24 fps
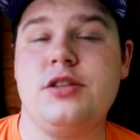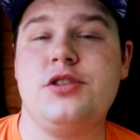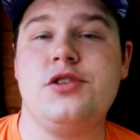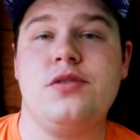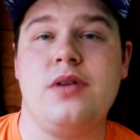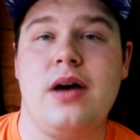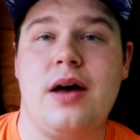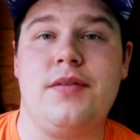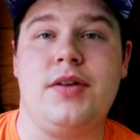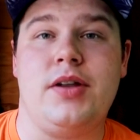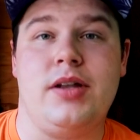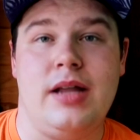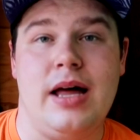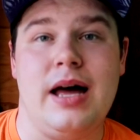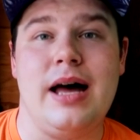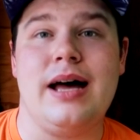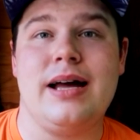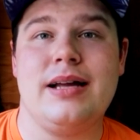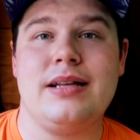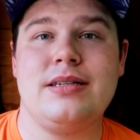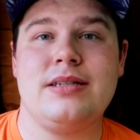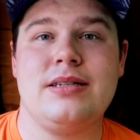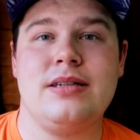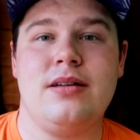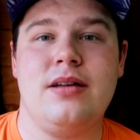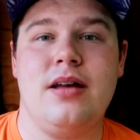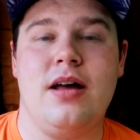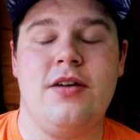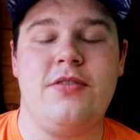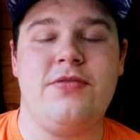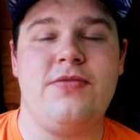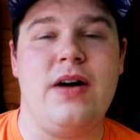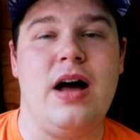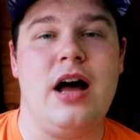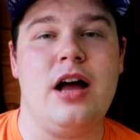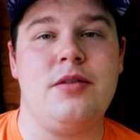do have a lot
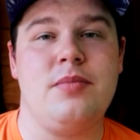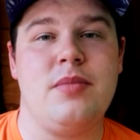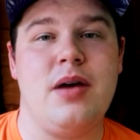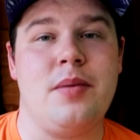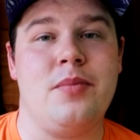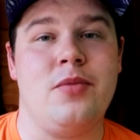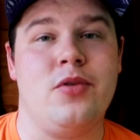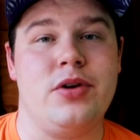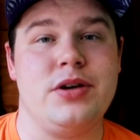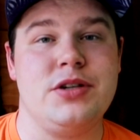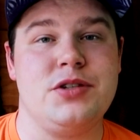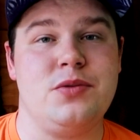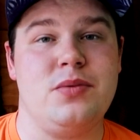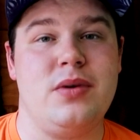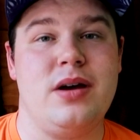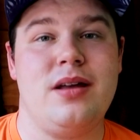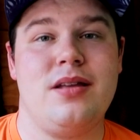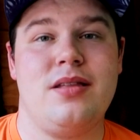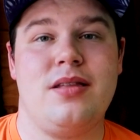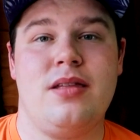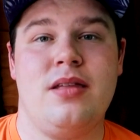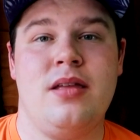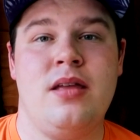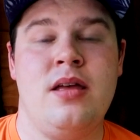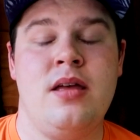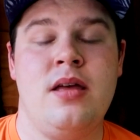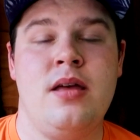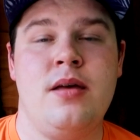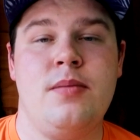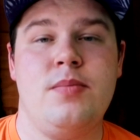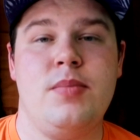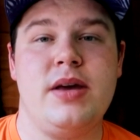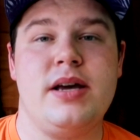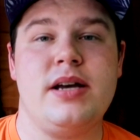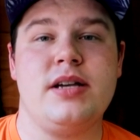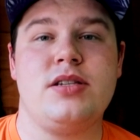of fond memories with,
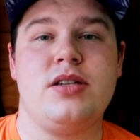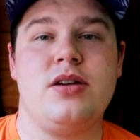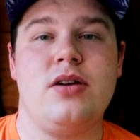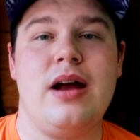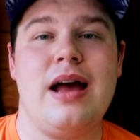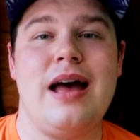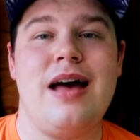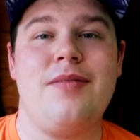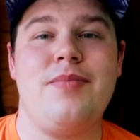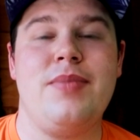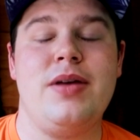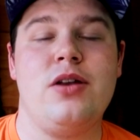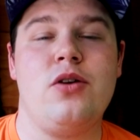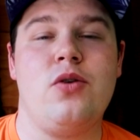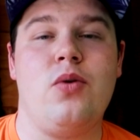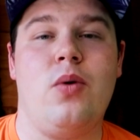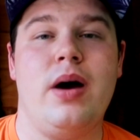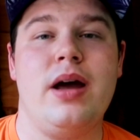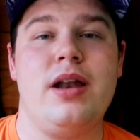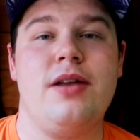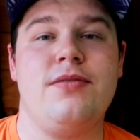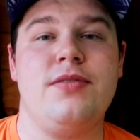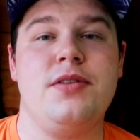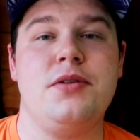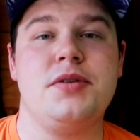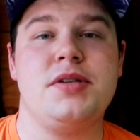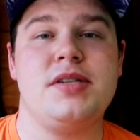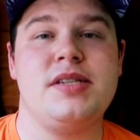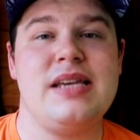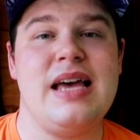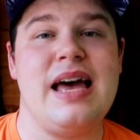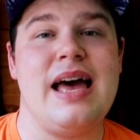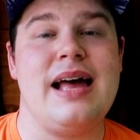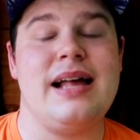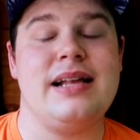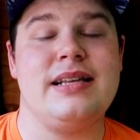because there have been quite a few
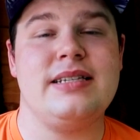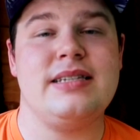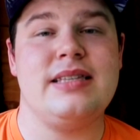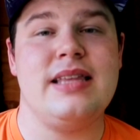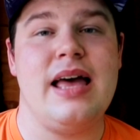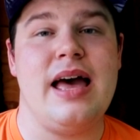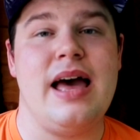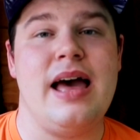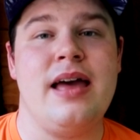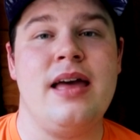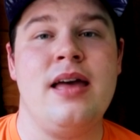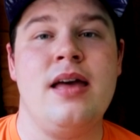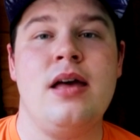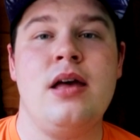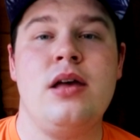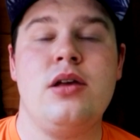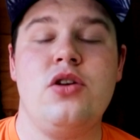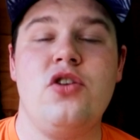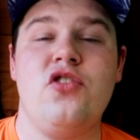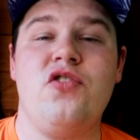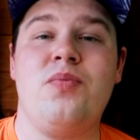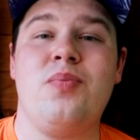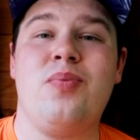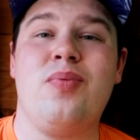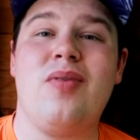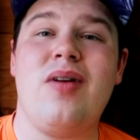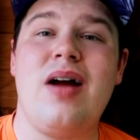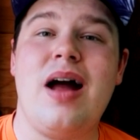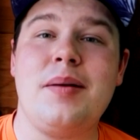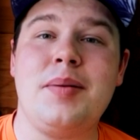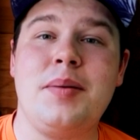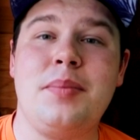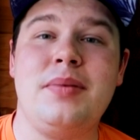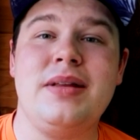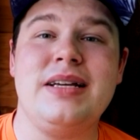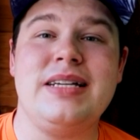sets that you've
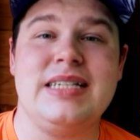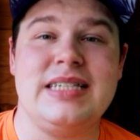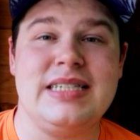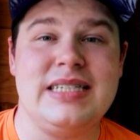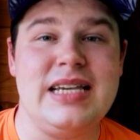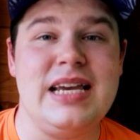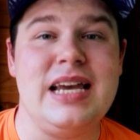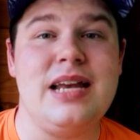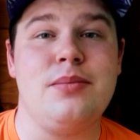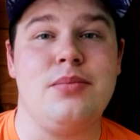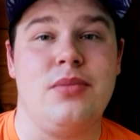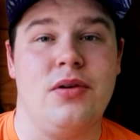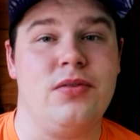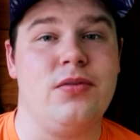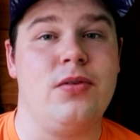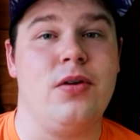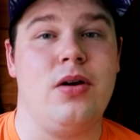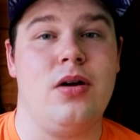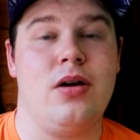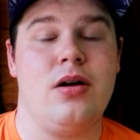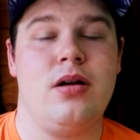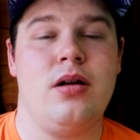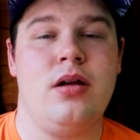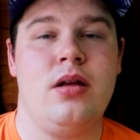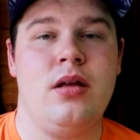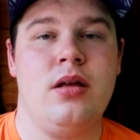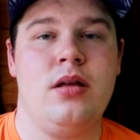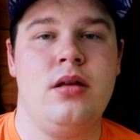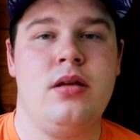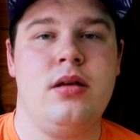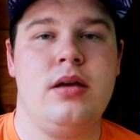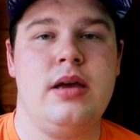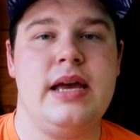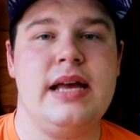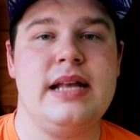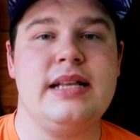probably seen before
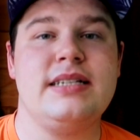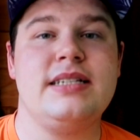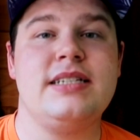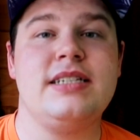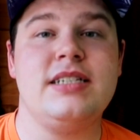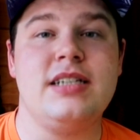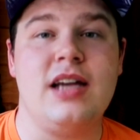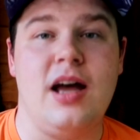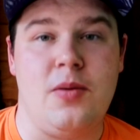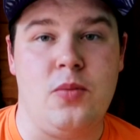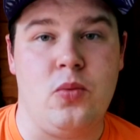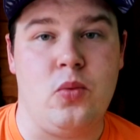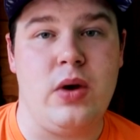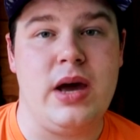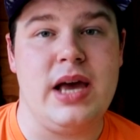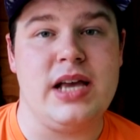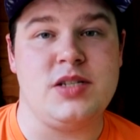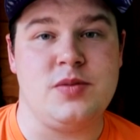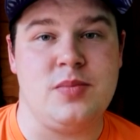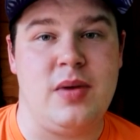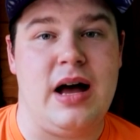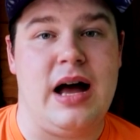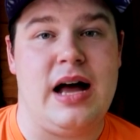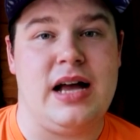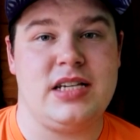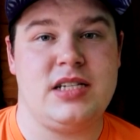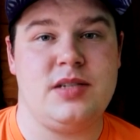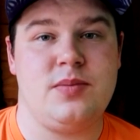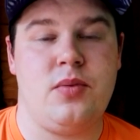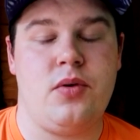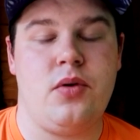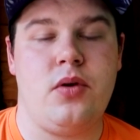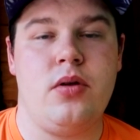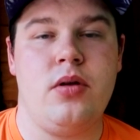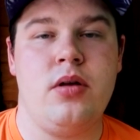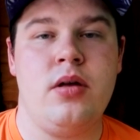in some ways
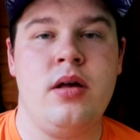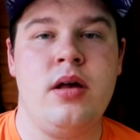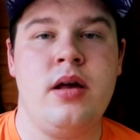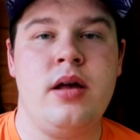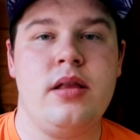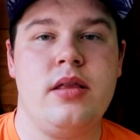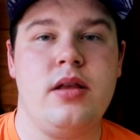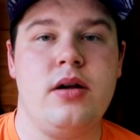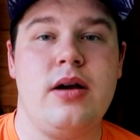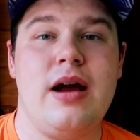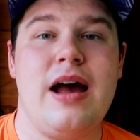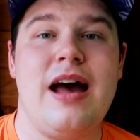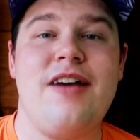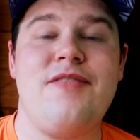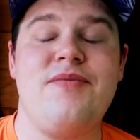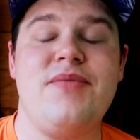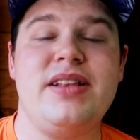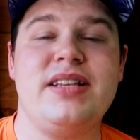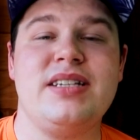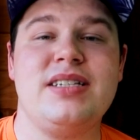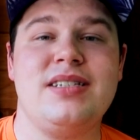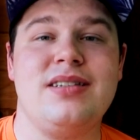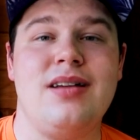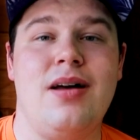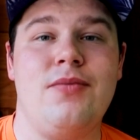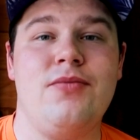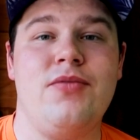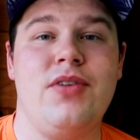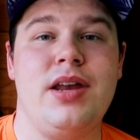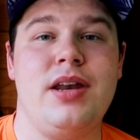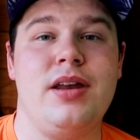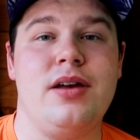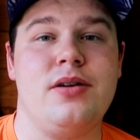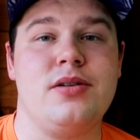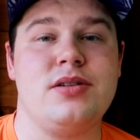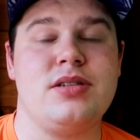possible. There have been some
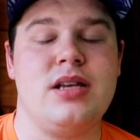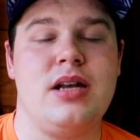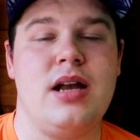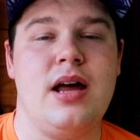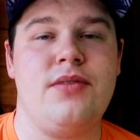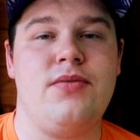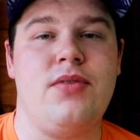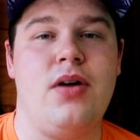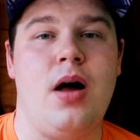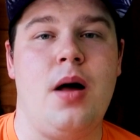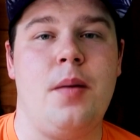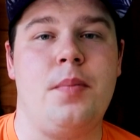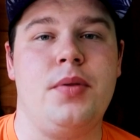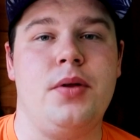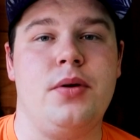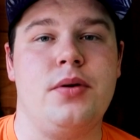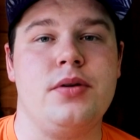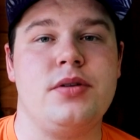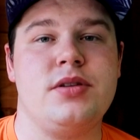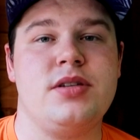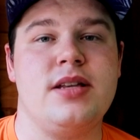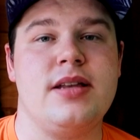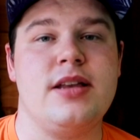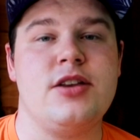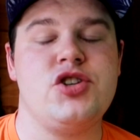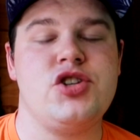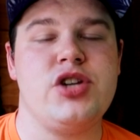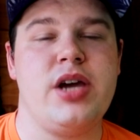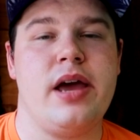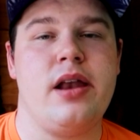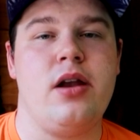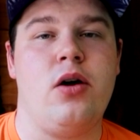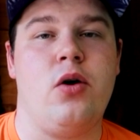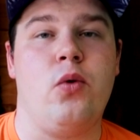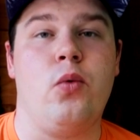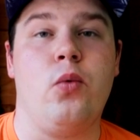videos that I've uploaded to the
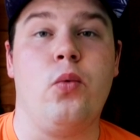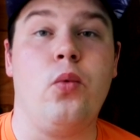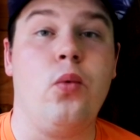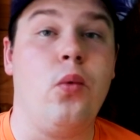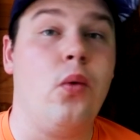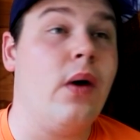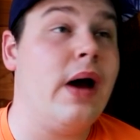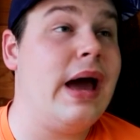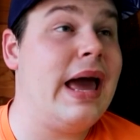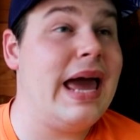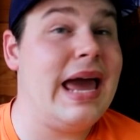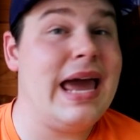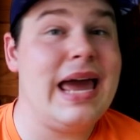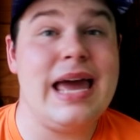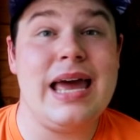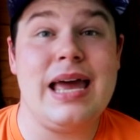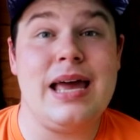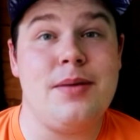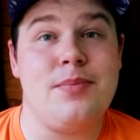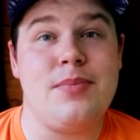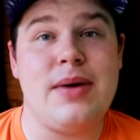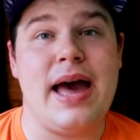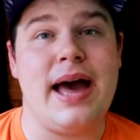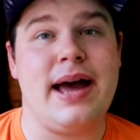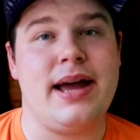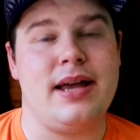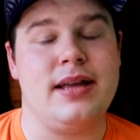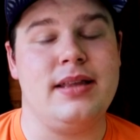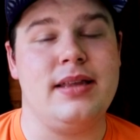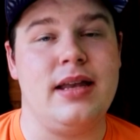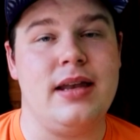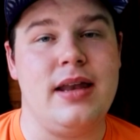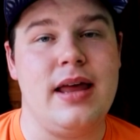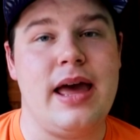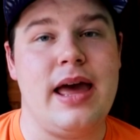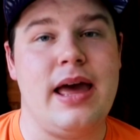channel way back in
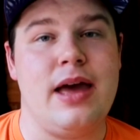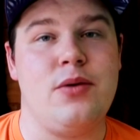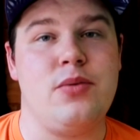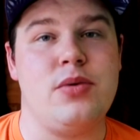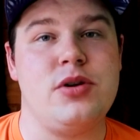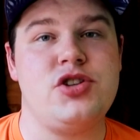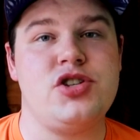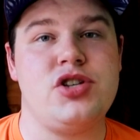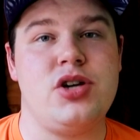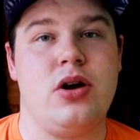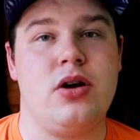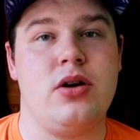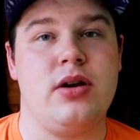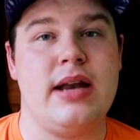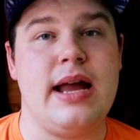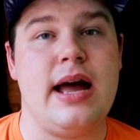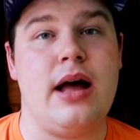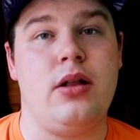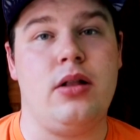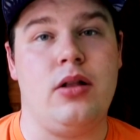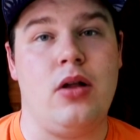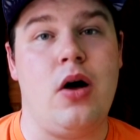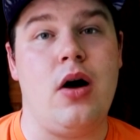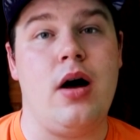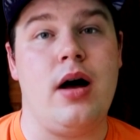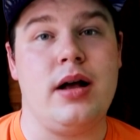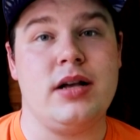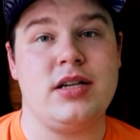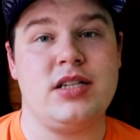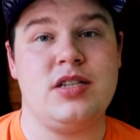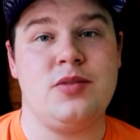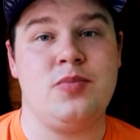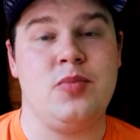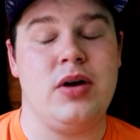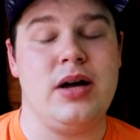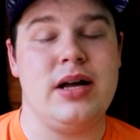the day, which are now
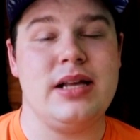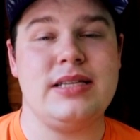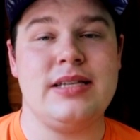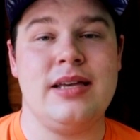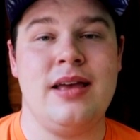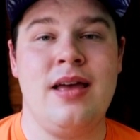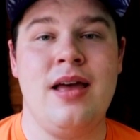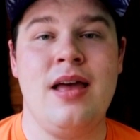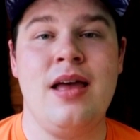lost, but